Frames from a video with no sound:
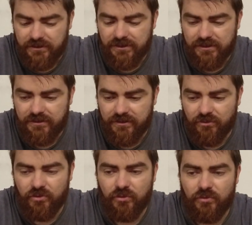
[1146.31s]

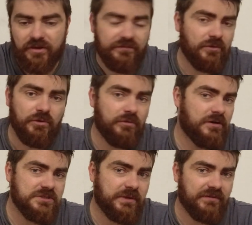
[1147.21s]
If the oil
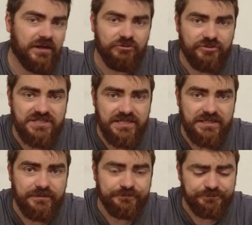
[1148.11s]
goes above 100 C,